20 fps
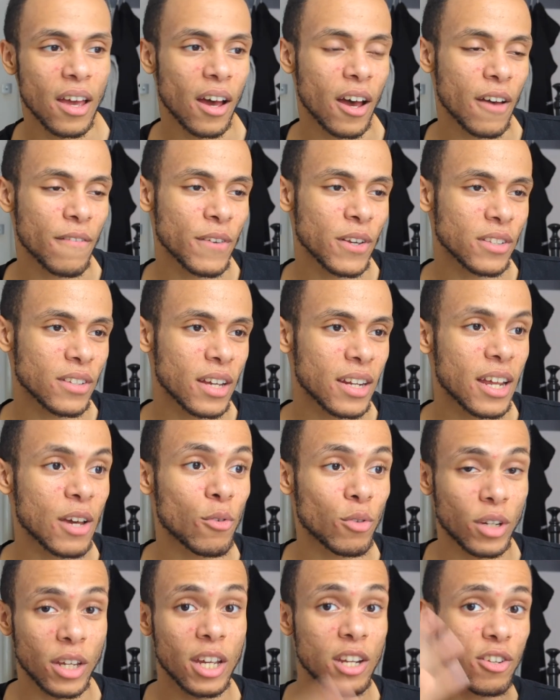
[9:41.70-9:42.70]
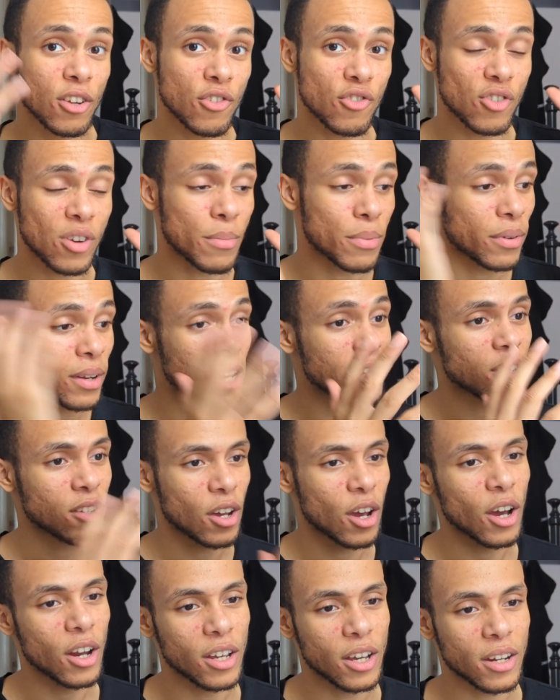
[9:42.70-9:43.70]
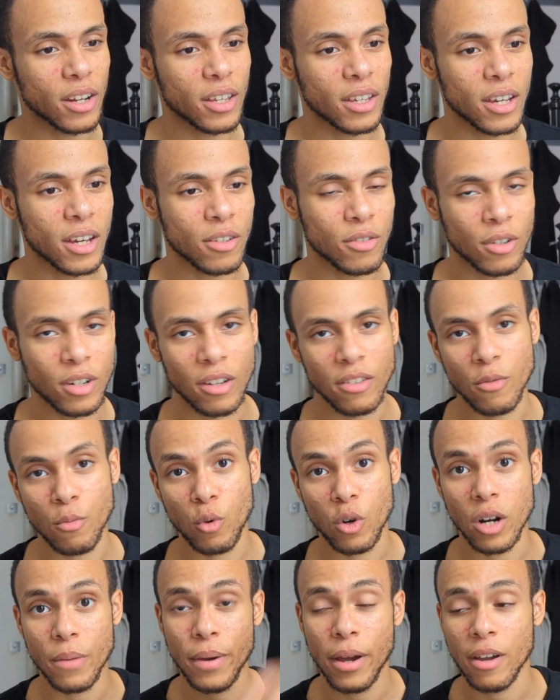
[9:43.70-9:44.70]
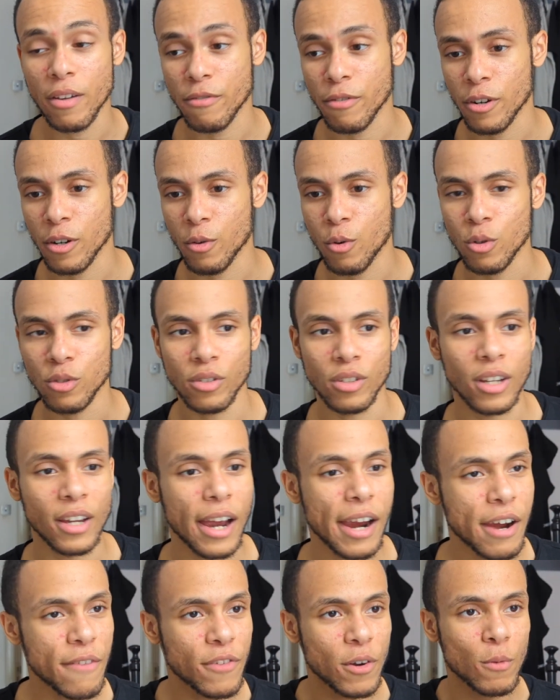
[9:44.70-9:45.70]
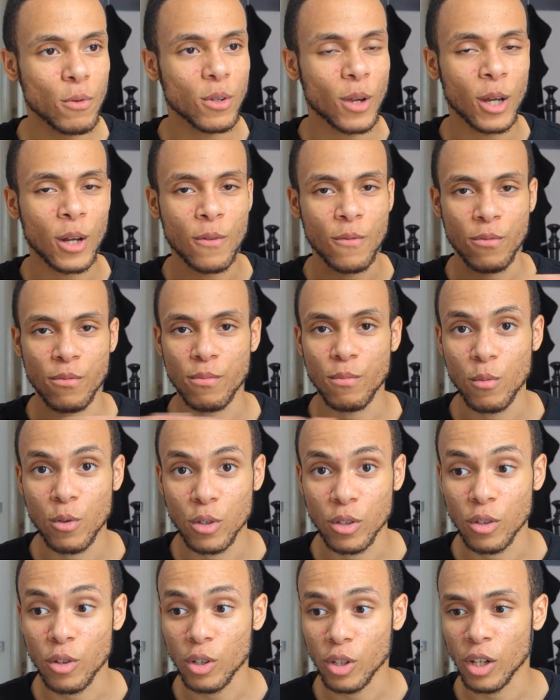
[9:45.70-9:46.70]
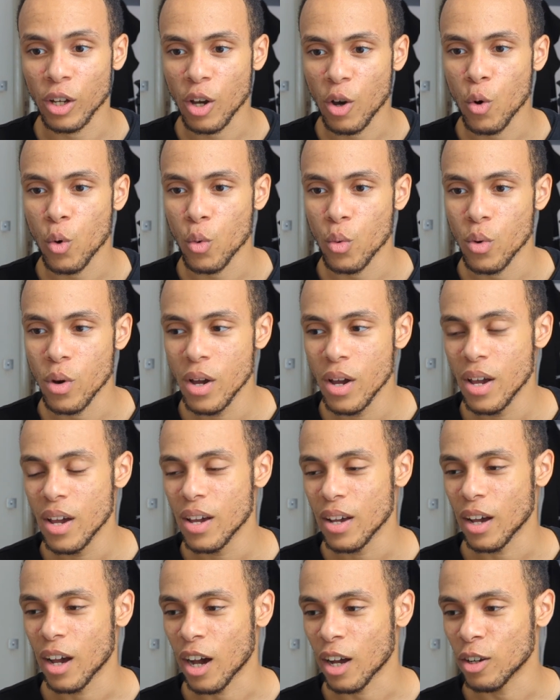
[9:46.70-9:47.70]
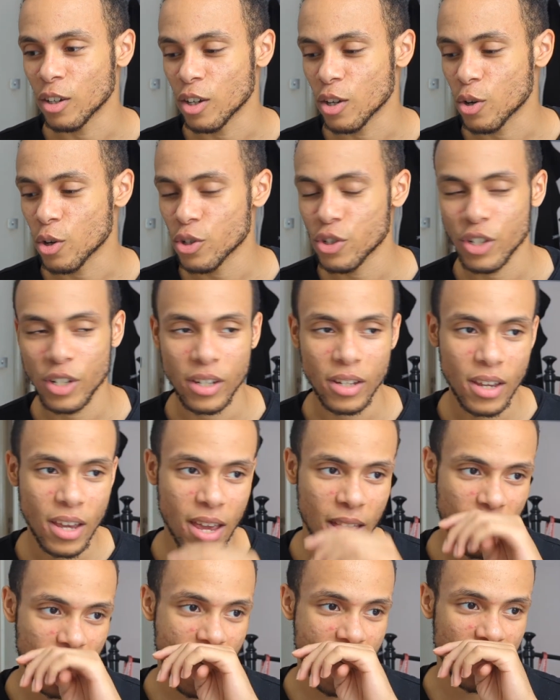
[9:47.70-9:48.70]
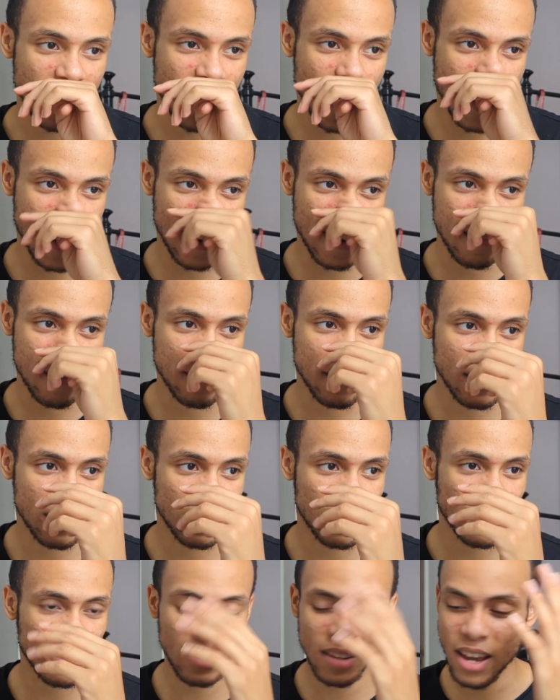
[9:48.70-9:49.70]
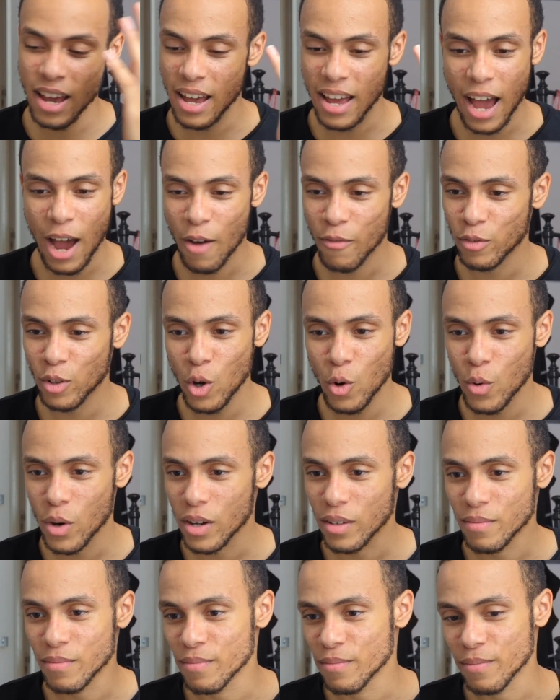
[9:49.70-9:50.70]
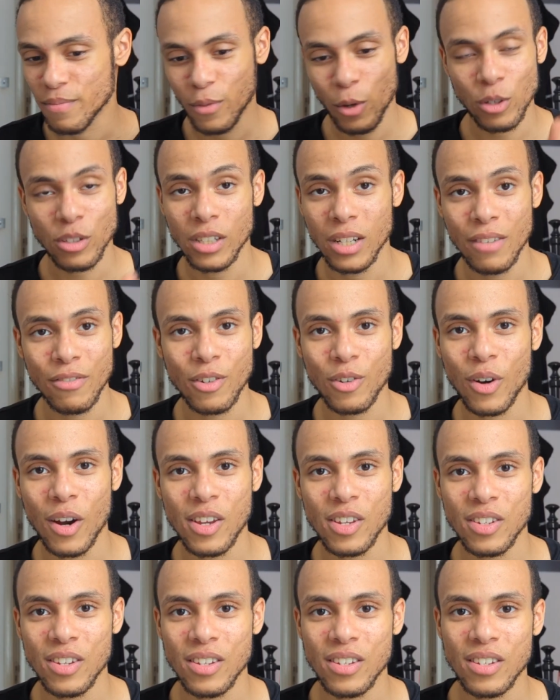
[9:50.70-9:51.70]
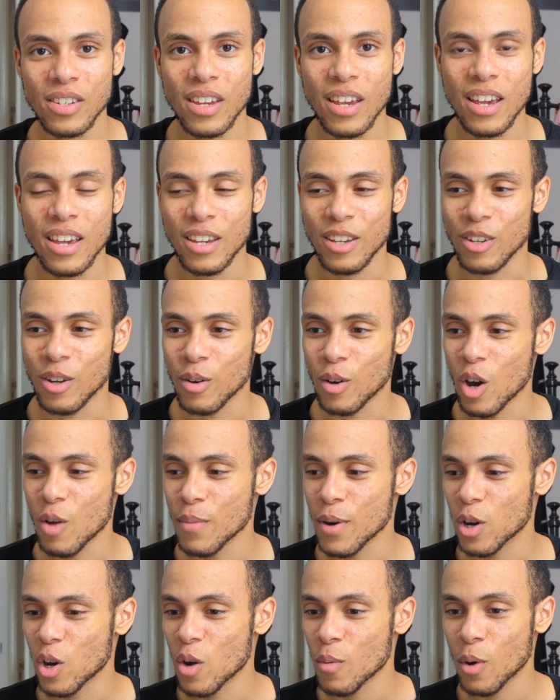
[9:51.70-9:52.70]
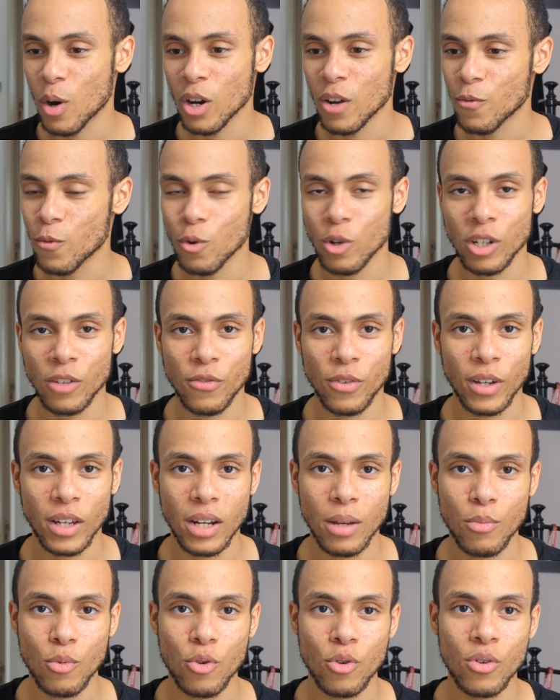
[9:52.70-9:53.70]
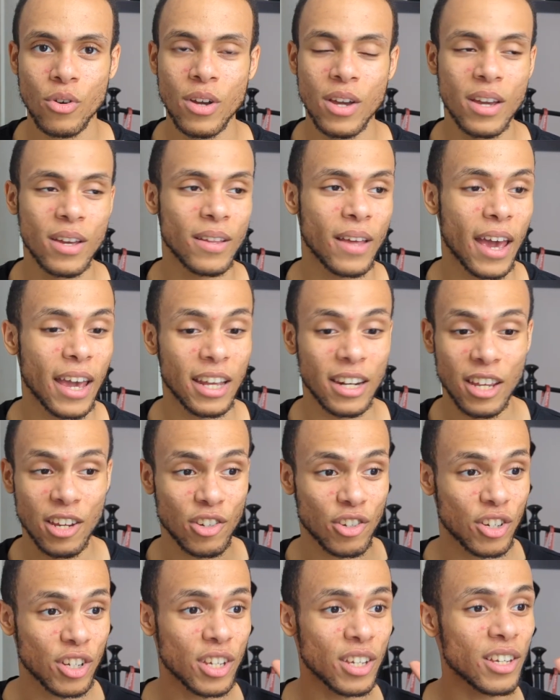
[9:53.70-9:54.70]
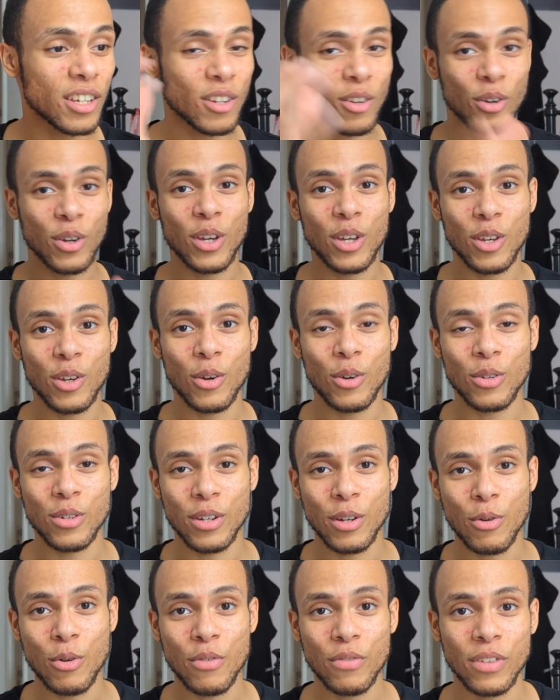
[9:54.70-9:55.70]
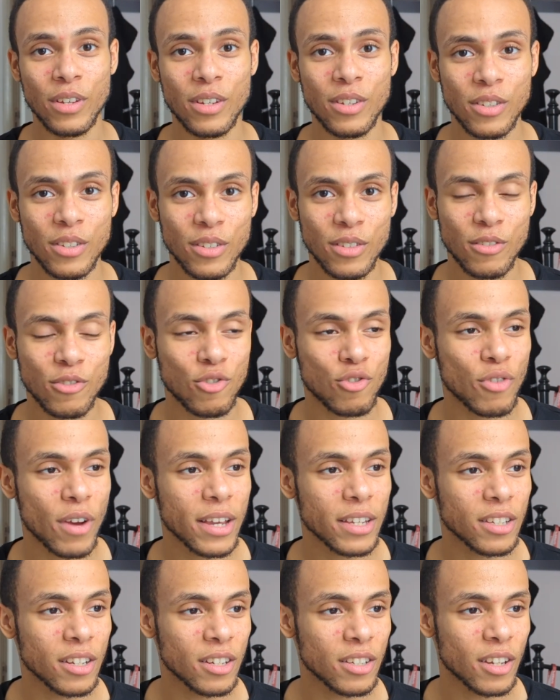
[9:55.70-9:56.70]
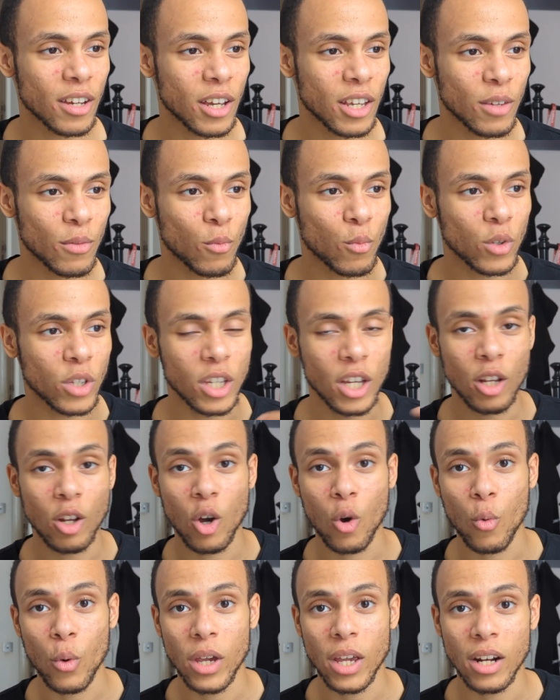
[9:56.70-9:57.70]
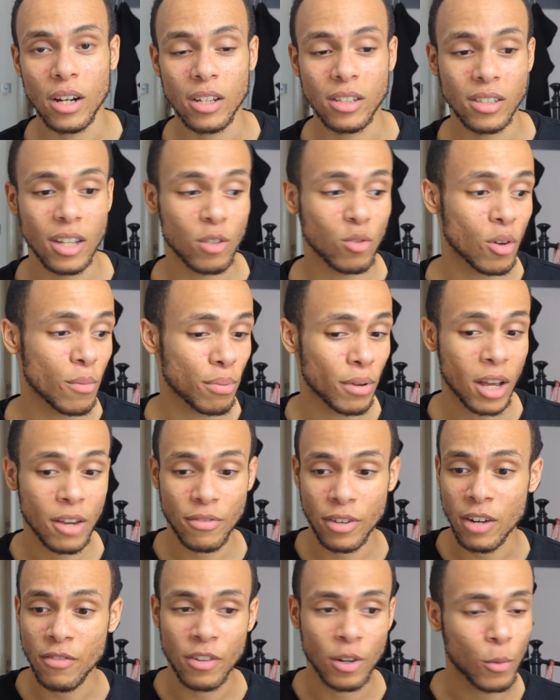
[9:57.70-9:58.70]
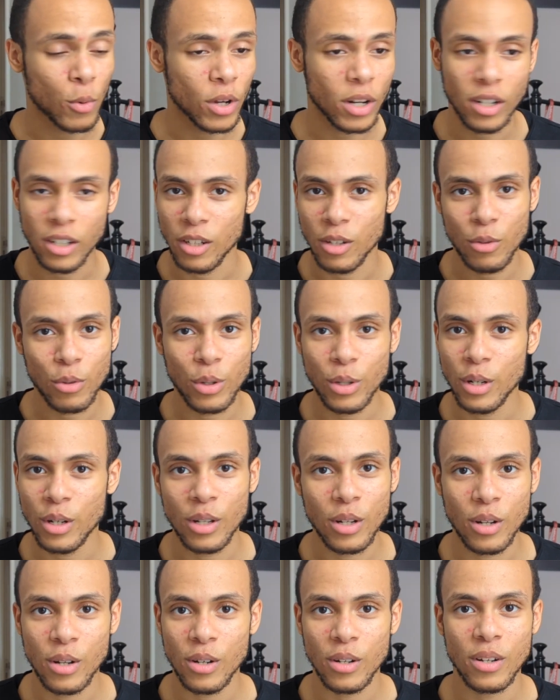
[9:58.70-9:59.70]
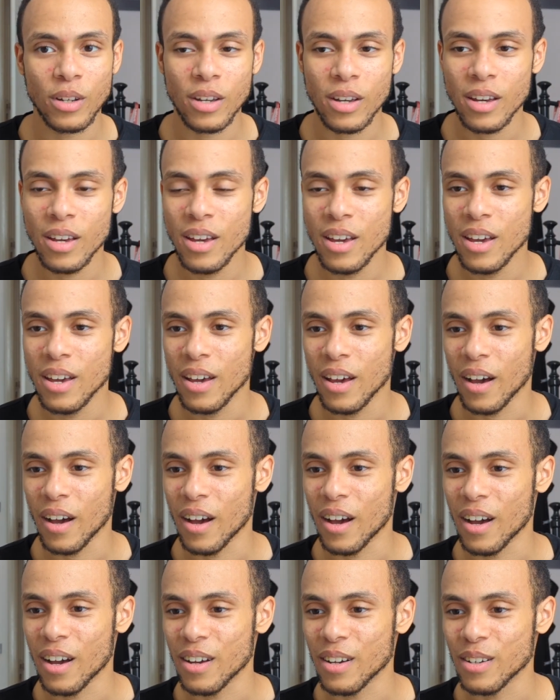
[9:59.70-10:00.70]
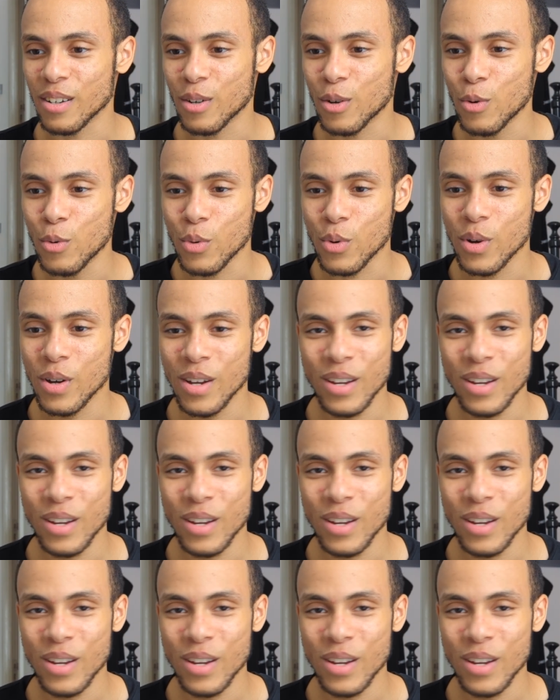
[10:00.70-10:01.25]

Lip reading: things like that. I got the internship nice and early in the year, so I didn't have to worry about it throughout the course of the year. Everything was looking cool, looking cushy. And then, yeah, out of nowhere, cost of living crisis. Going back home, can't afford anything anymore. ADHD, here you go, deal with this stress, and it's like a year long waiting list. Had to apply for everything quickly, do it, da, da, da, da, da. Cool.